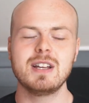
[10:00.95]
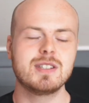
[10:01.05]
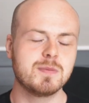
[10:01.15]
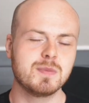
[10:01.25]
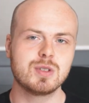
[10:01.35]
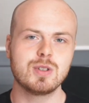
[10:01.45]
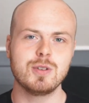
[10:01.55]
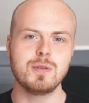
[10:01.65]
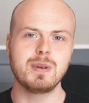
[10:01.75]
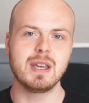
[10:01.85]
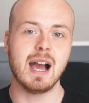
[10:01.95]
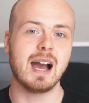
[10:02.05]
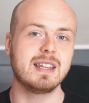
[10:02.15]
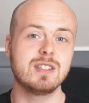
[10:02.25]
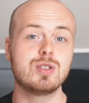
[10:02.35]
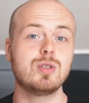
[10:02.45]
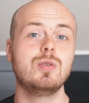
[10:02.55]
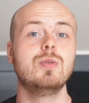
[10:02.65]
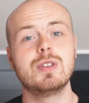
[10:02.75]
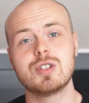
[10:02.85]
items to be added
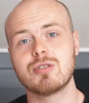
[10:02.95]
to the